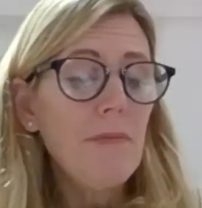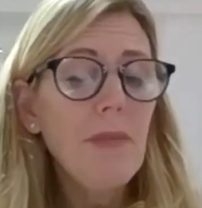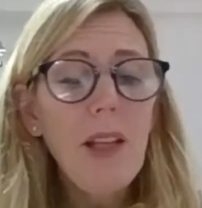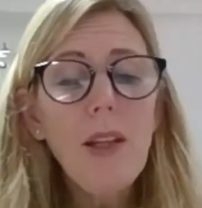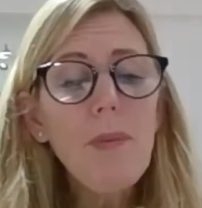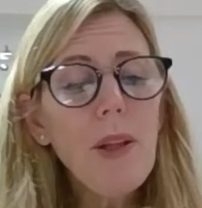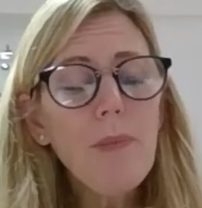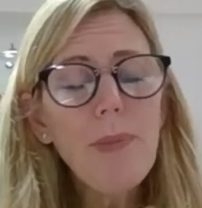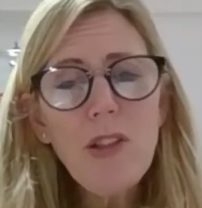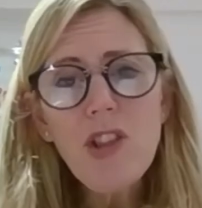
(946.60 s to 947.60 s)
And the
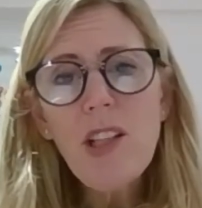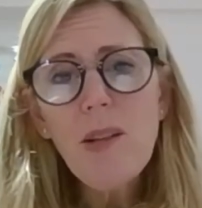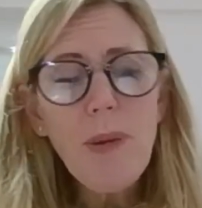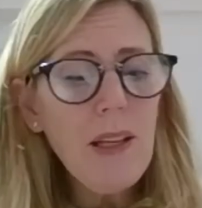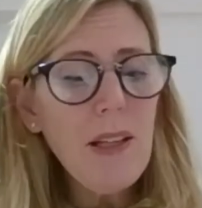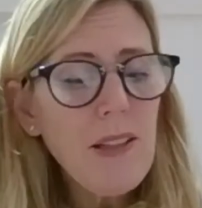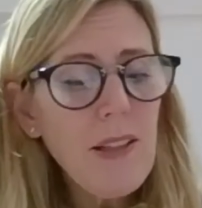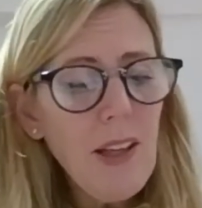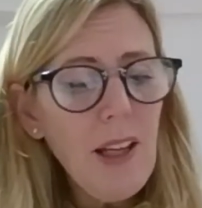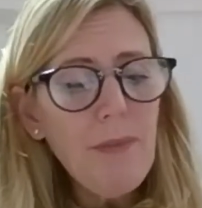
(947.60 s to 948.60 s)
budgeting piece,
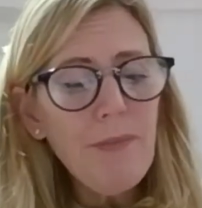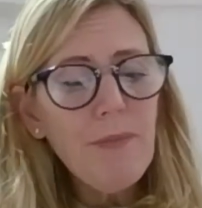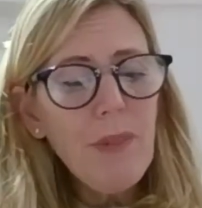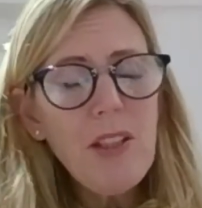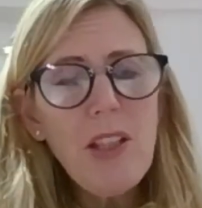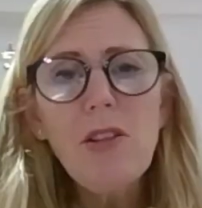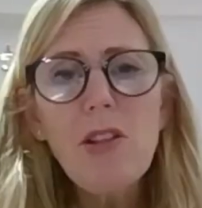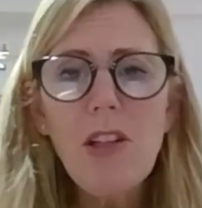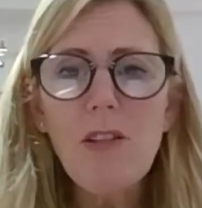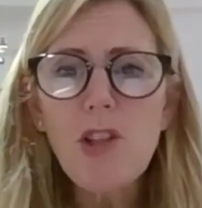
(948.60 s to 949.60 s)
because
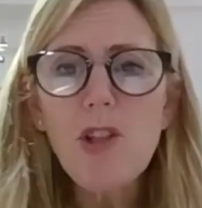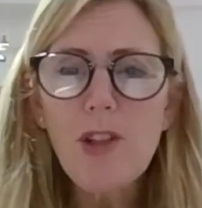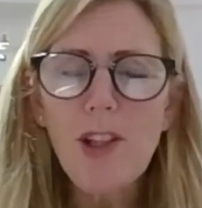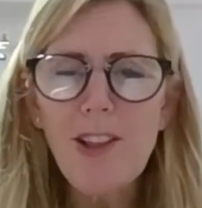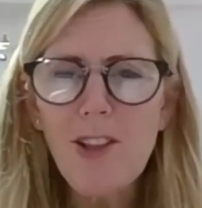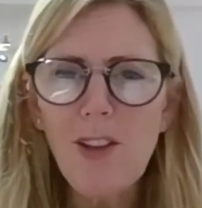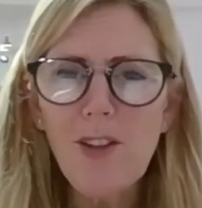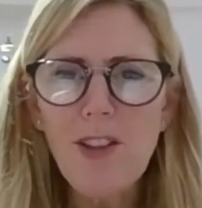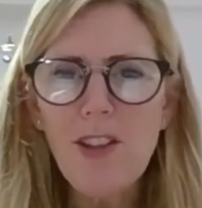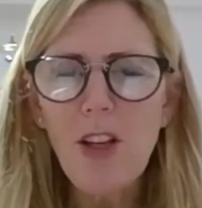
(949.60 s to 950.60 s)
there are two sides, aren't
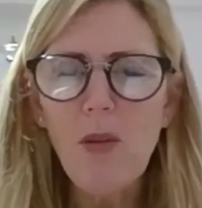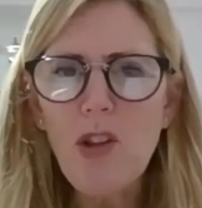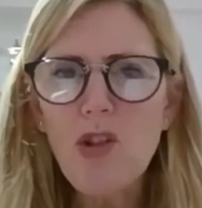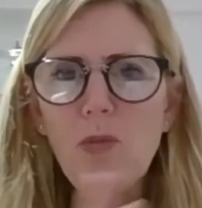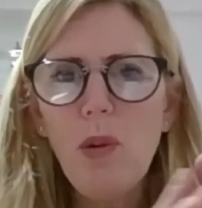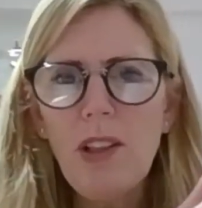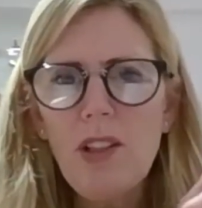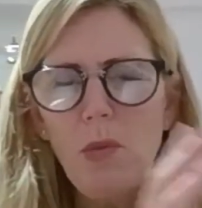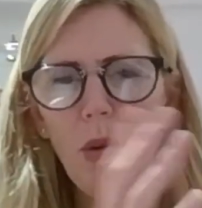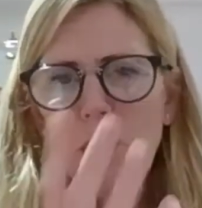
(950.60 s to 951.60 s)
there, to the equation. One
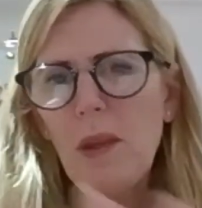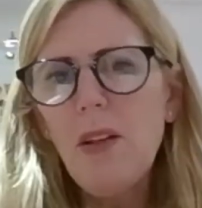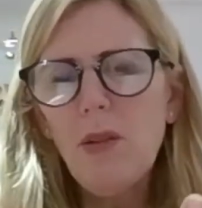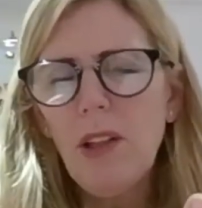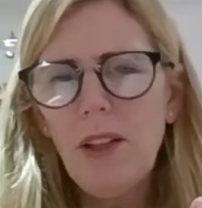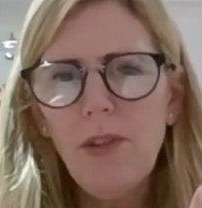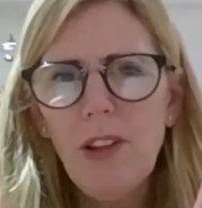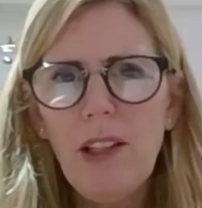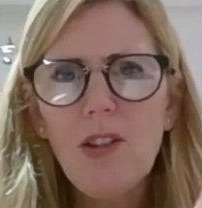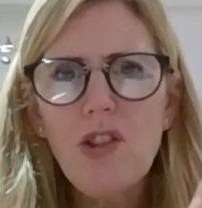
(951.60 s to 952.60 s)
is, what do we look like
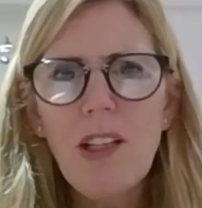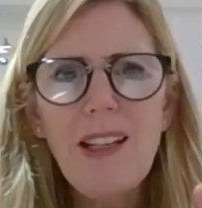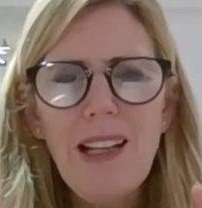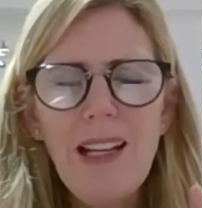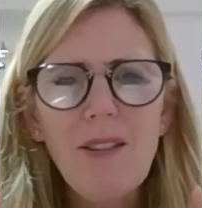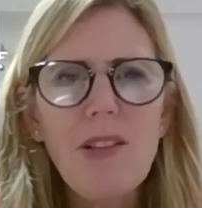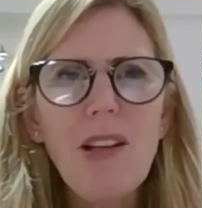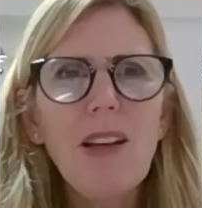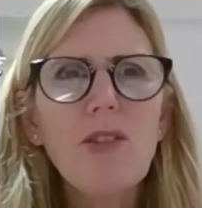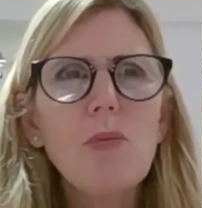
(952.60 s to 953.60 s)
financially now? So
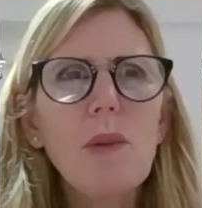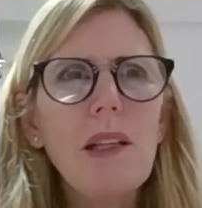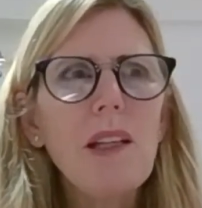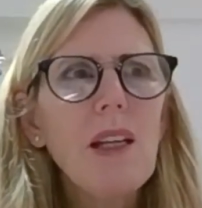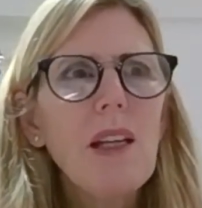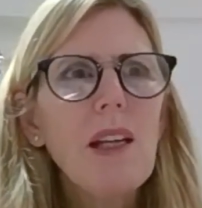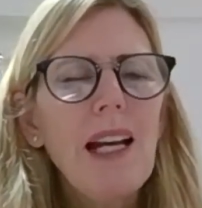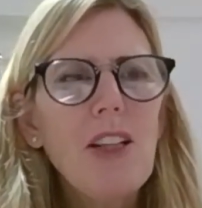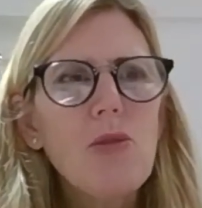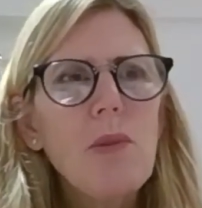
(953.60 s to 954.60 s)
how do we
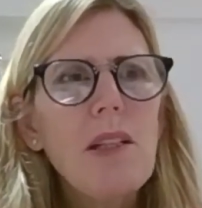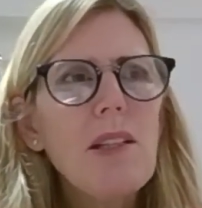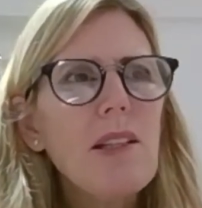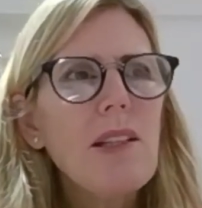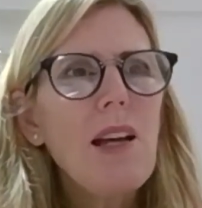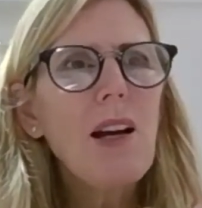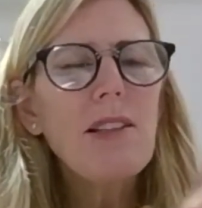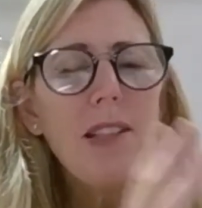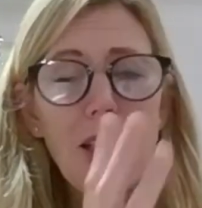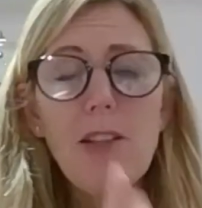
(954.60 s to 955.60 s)

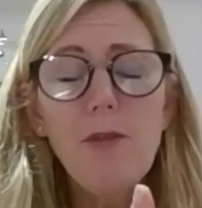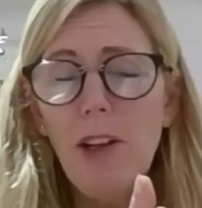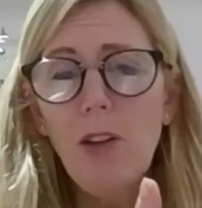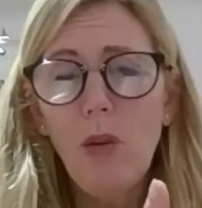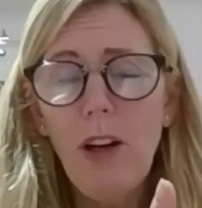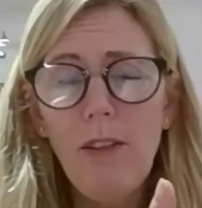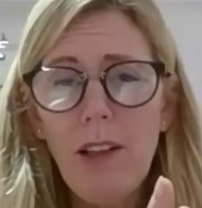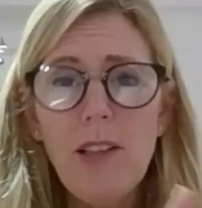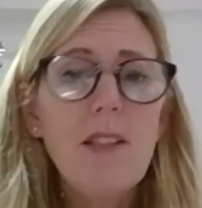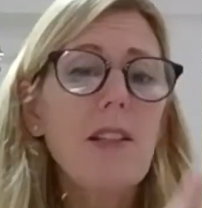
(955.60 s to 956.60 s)
identify all our
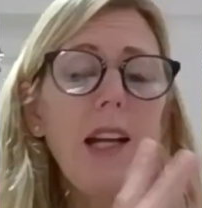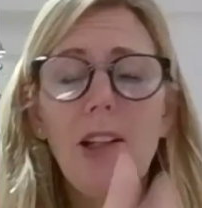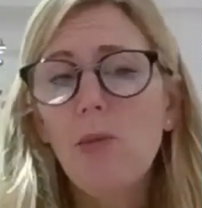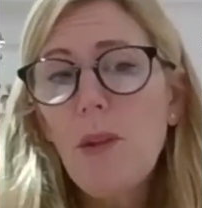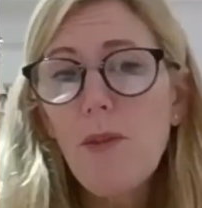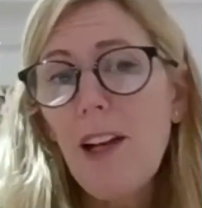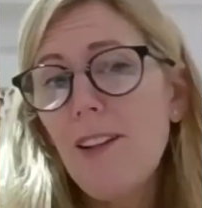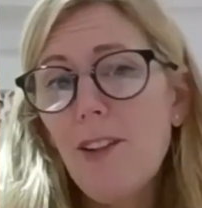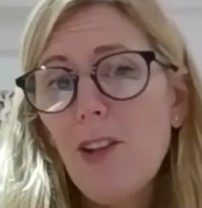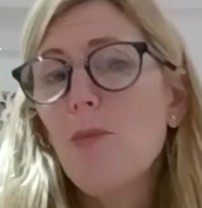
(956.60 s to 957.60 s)
assets, and how do we
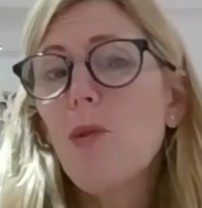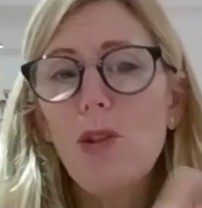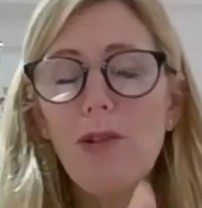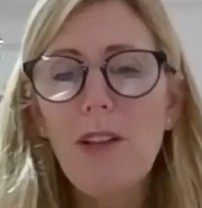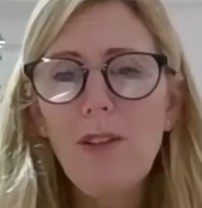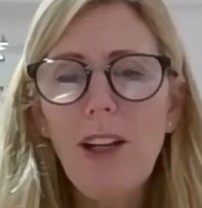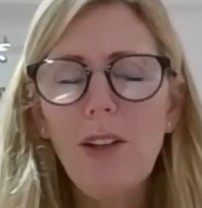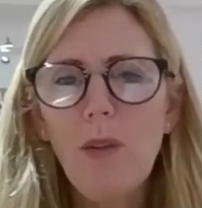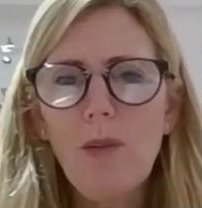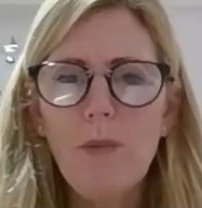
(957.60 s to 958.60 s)
value them or agree a
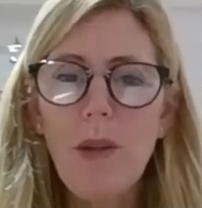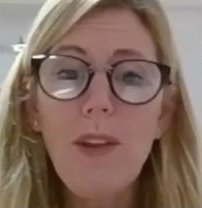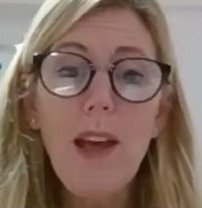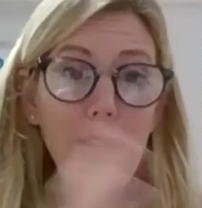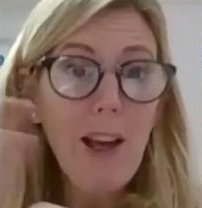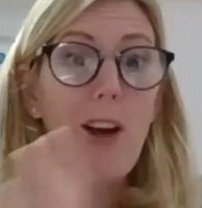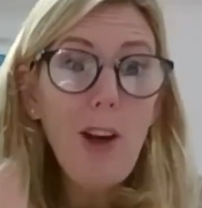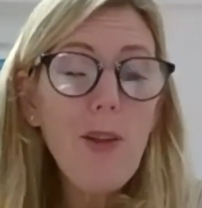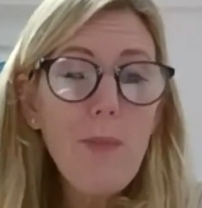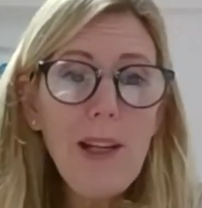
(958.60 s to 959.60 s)
value of them? And then that
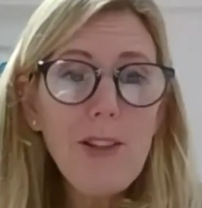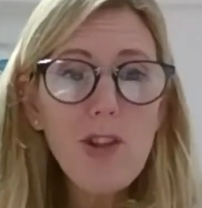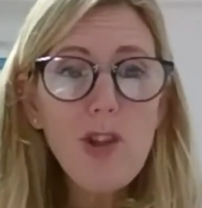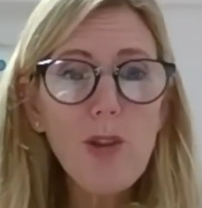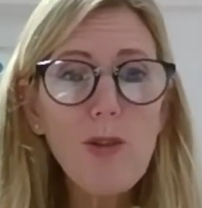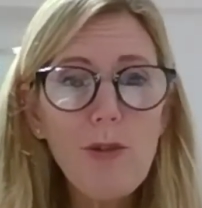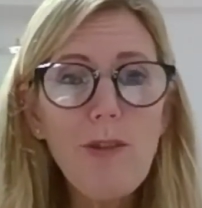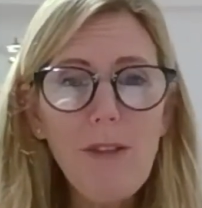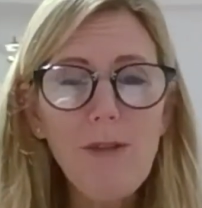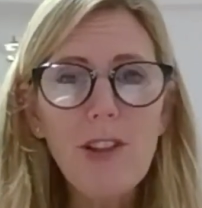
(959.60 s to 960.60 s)
other bit, as you
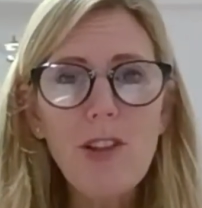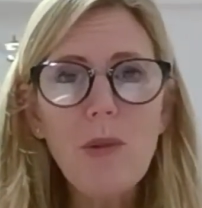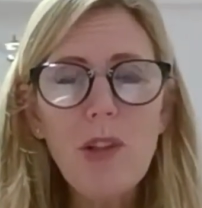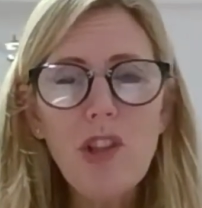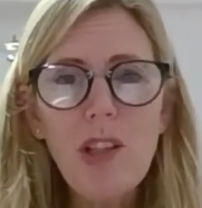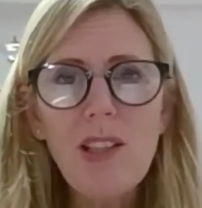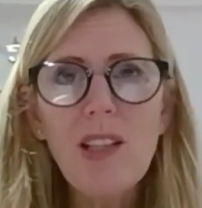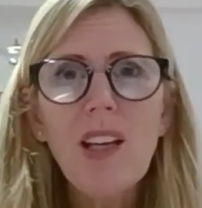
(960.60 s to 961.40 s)
reference, which is,